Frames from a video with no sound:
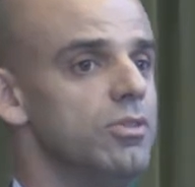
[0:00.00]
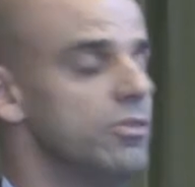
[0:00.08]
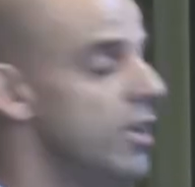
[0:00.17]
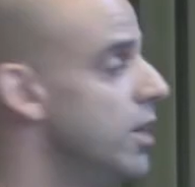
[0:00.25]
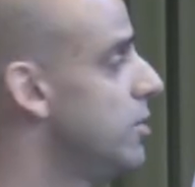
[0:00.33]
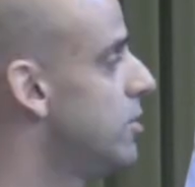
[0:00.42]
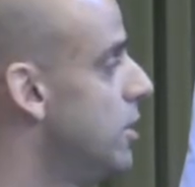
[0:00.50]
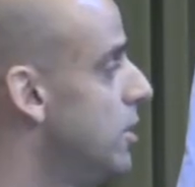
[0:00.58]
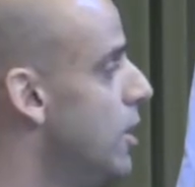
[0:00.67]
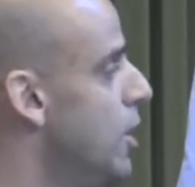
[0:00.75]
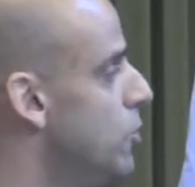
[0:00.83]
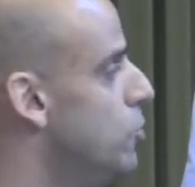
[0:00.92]
things.
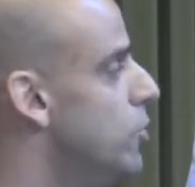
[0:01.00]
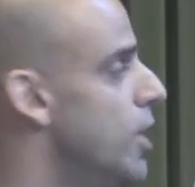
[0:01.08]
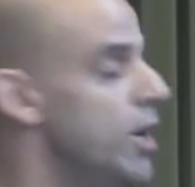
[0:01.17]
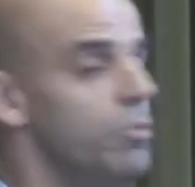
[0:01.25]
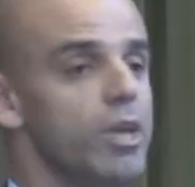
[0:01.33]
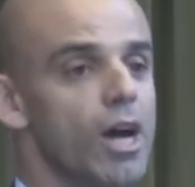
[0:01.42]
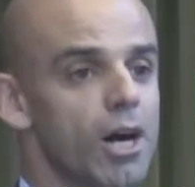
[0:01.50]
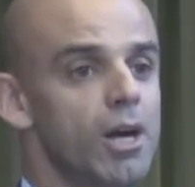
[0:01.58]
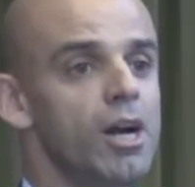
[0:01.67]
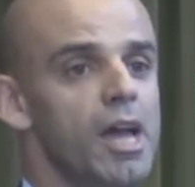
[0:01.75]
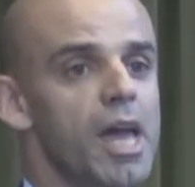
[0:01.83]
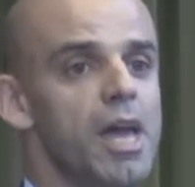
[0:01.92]
And today we
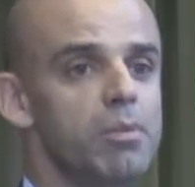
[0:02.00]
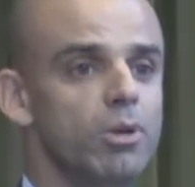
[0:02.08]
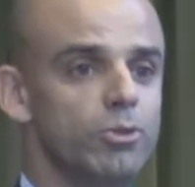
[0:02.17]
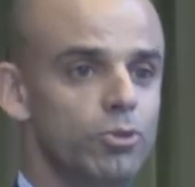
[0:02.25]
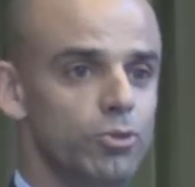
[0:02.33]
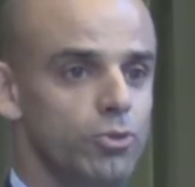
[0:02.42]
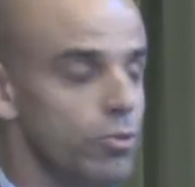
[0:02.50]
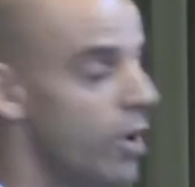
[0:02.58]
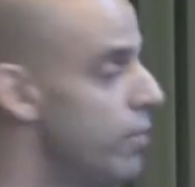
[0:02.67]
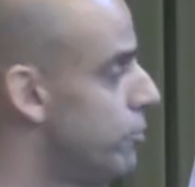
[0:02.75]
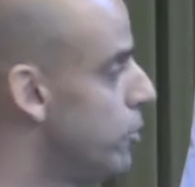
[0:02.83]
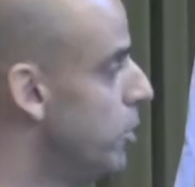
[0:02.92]
are able to
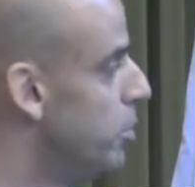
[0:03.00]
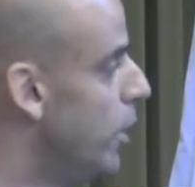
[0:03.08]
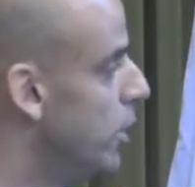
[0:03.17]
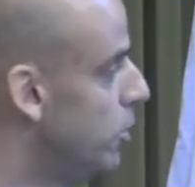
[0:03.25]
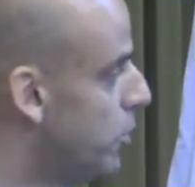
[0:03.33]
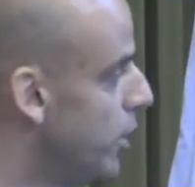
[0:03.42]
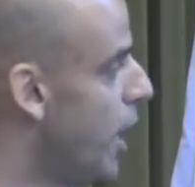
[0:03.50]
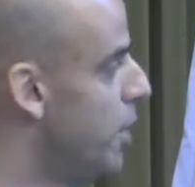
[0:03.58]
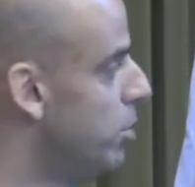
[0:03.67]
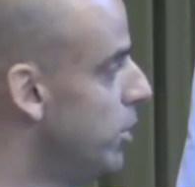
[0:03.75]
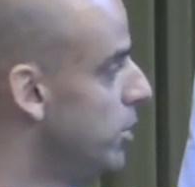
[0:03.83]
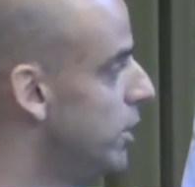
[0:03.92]
have
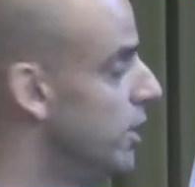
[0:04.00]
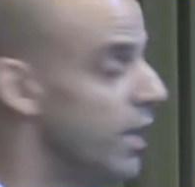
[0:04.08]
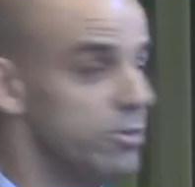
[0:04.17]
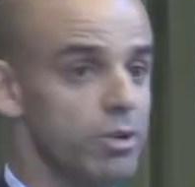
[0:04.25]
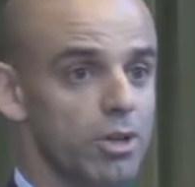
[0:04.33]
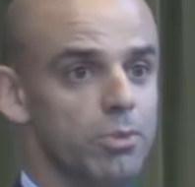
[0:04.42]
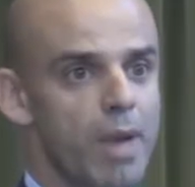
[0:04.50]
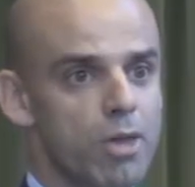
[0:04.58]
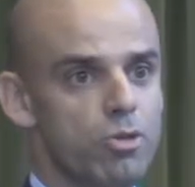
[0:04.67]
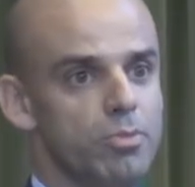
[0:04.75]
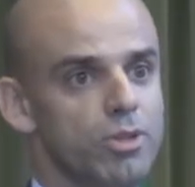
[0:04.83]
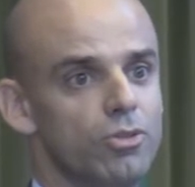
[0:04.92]
reliable electrical
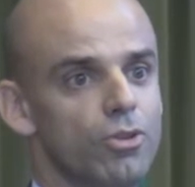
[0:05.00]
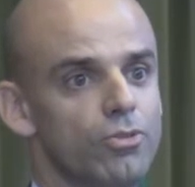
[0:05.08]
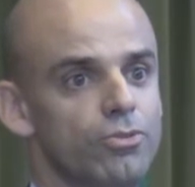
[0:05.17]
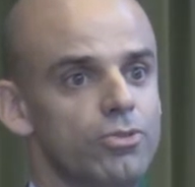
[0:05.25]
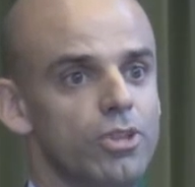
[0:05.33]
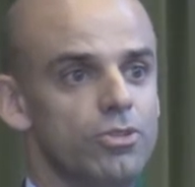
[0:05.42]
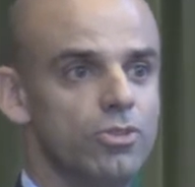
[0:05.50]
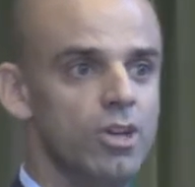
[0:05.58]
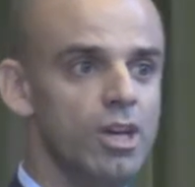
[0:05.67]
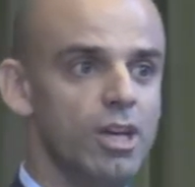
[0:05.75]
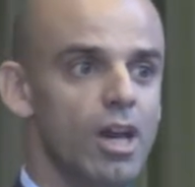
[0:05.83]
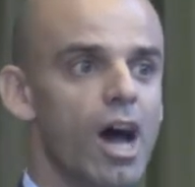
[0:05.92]
measurements of these
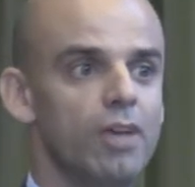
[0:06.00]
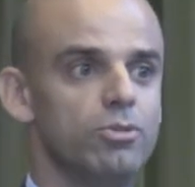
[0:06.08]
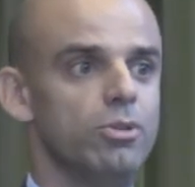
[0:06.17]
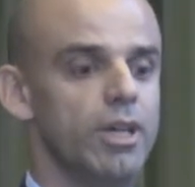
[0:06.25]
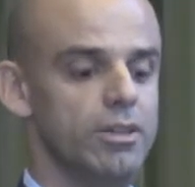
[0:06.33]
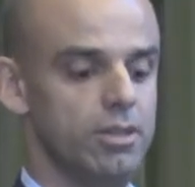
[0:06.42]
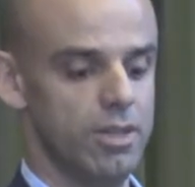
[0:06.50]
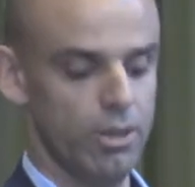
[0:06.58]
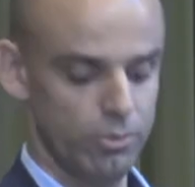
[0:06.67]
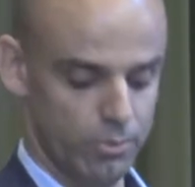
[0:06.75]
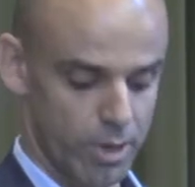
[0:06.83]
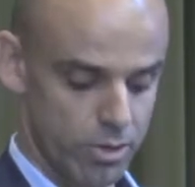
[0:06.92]
isolated
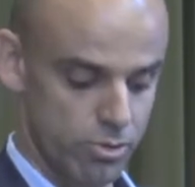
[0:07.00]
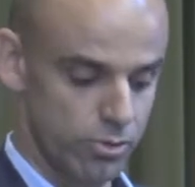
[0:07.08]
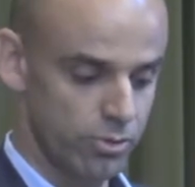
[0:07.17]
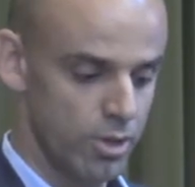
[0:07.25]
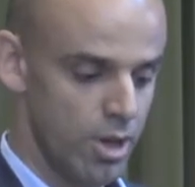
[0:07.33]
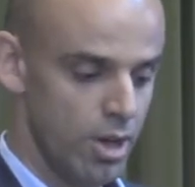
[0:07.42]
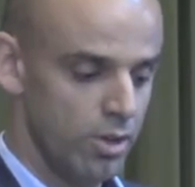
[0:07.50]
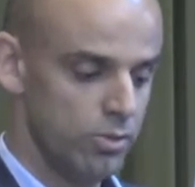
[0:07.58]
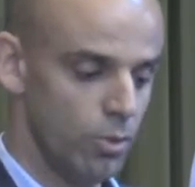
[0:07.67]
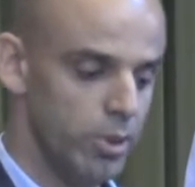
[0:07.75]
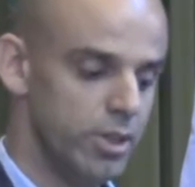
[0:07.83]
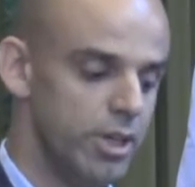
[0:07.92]
nanostructures.
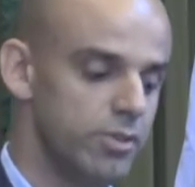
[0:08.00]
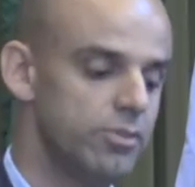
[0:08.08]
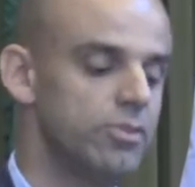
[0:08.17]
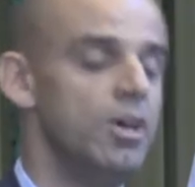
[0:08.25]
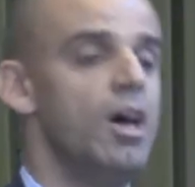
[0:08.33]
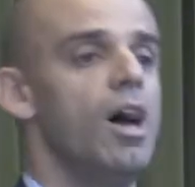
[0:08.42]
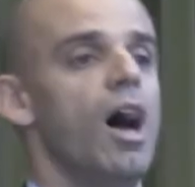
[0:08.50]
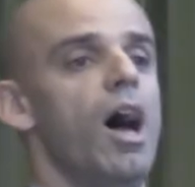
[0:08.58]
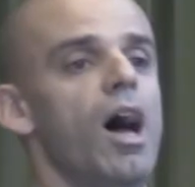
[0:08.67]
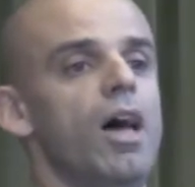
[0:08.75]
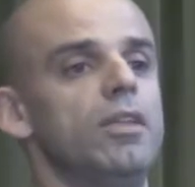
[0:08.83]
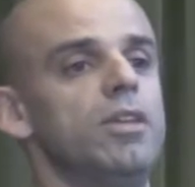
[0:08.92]
So with this,
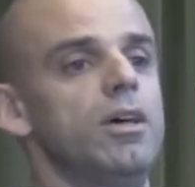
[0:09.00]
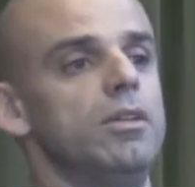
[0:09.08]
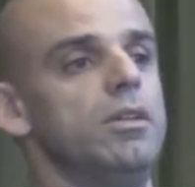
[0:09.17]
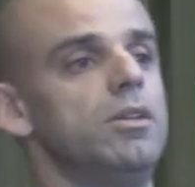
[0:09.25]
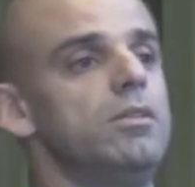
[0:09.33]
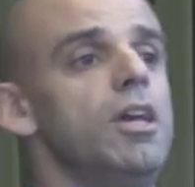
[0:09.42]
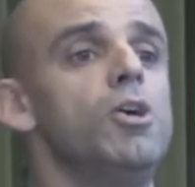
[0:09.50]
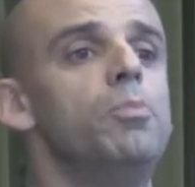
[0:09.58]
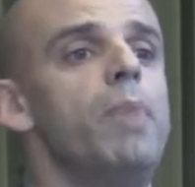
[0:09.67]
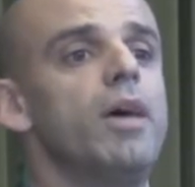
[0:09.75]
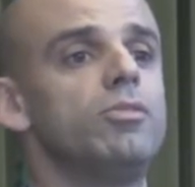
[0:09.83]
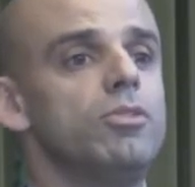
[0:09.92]
the
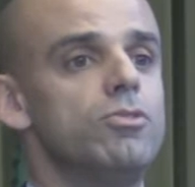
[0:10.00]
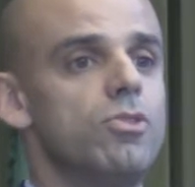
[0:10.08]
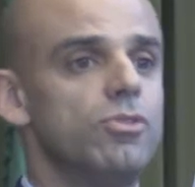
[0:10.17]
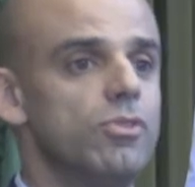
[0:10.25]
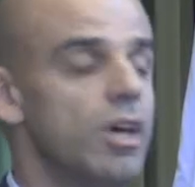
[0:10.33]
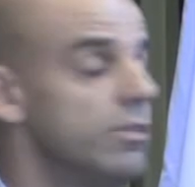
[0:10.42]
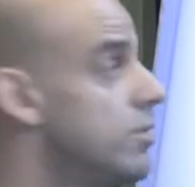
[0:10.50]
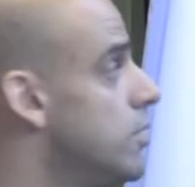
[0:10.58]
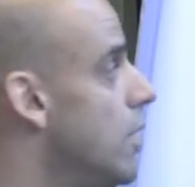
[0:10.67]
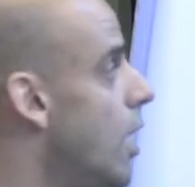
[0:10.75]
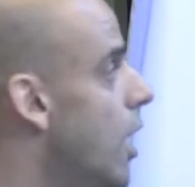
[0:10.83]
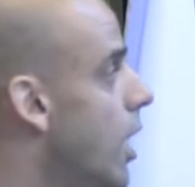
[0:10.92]
take-home message is that
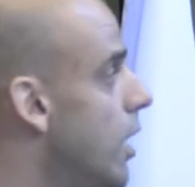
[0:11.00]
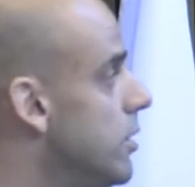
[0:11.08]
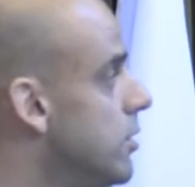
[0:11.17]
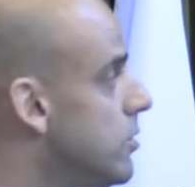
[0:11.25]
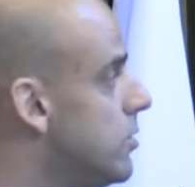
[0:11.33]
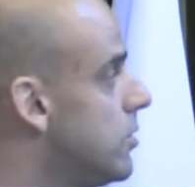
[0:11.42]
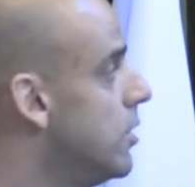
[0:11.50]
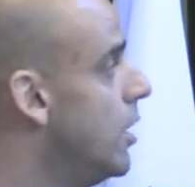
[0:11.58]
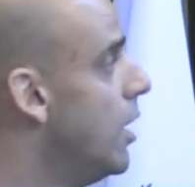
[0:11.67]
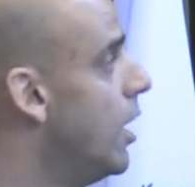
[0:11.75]
these